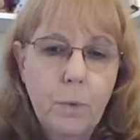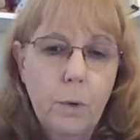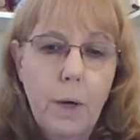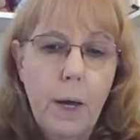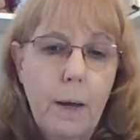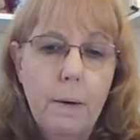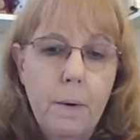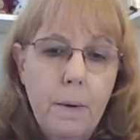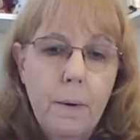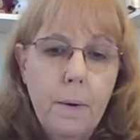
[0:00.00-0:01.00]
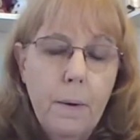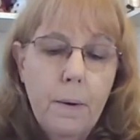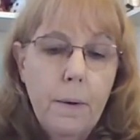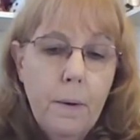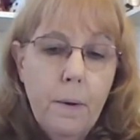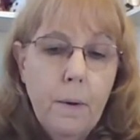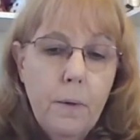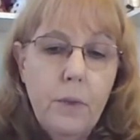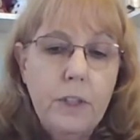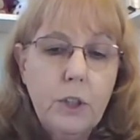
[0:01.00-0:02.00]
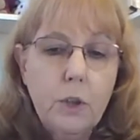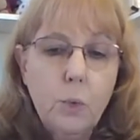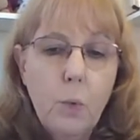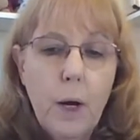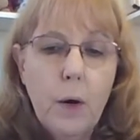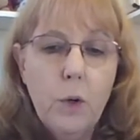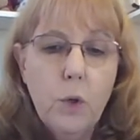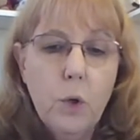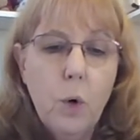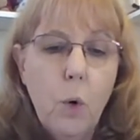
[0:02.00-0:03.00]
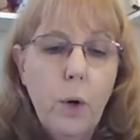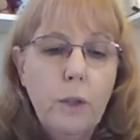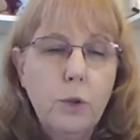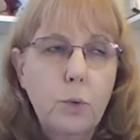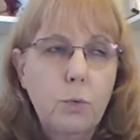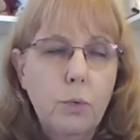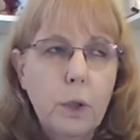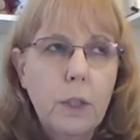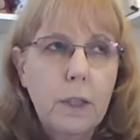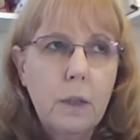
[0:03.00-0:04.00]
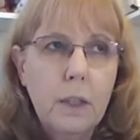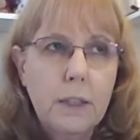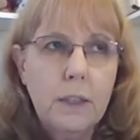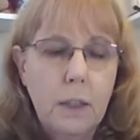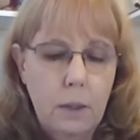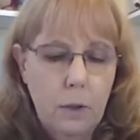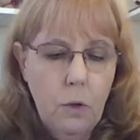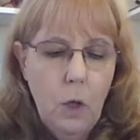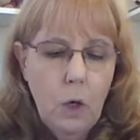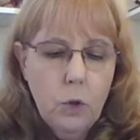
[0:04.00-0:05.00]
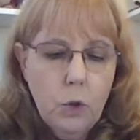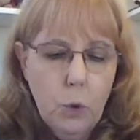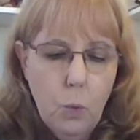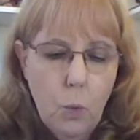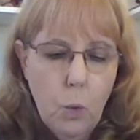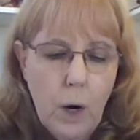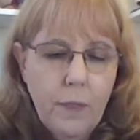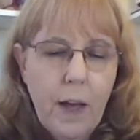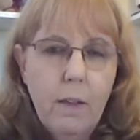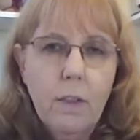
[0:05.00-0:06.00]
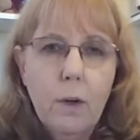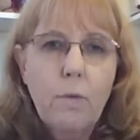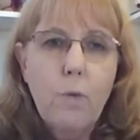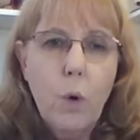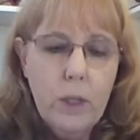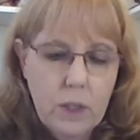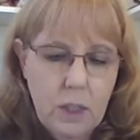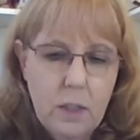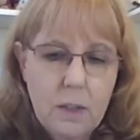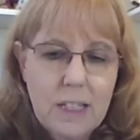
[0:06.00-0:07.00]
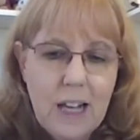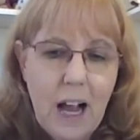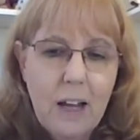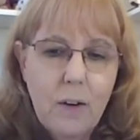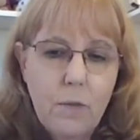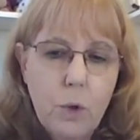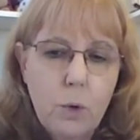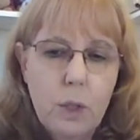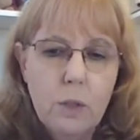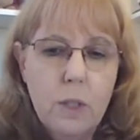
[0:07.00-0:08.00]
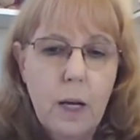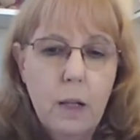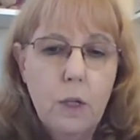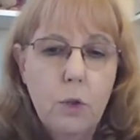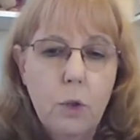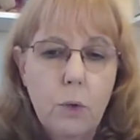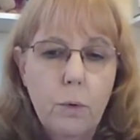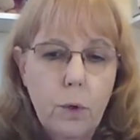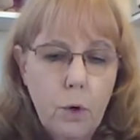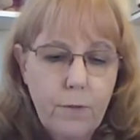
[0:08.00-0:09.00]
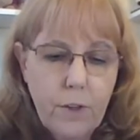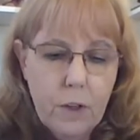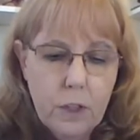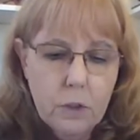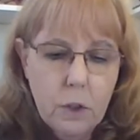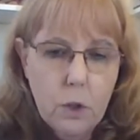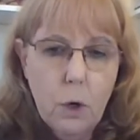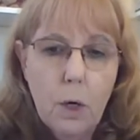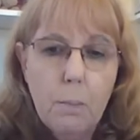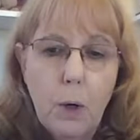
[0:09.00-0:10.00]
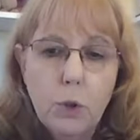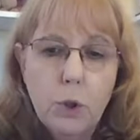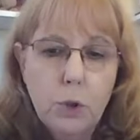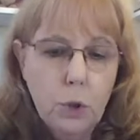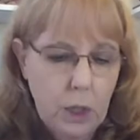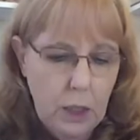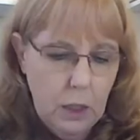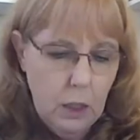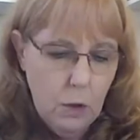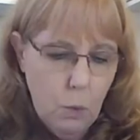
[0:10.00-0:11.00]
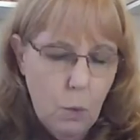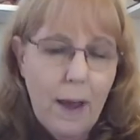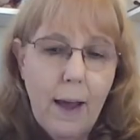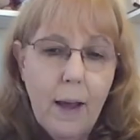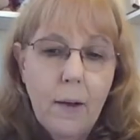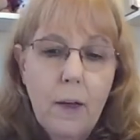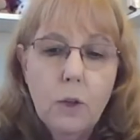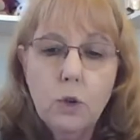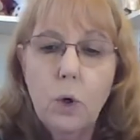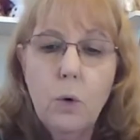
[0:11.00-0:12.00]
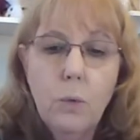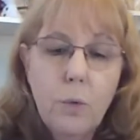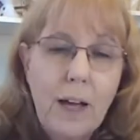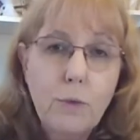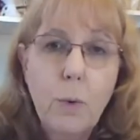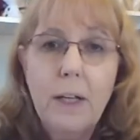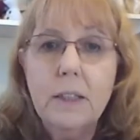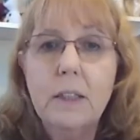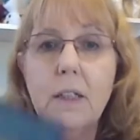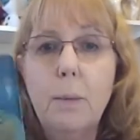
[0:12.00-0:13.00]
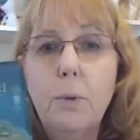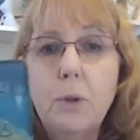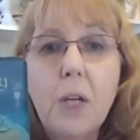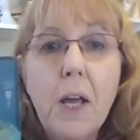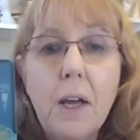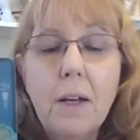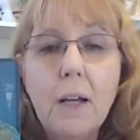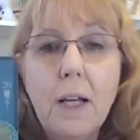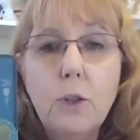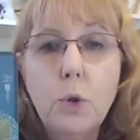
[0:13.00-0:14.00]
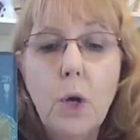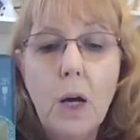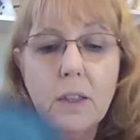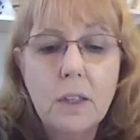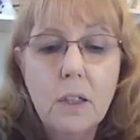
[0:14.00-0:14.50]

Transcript: Okay. This is where you're going to really listen to what that little voice inside of you is telling you. Your feelings and your emotions are getting in the way. So that's why it's the number 10, is you got to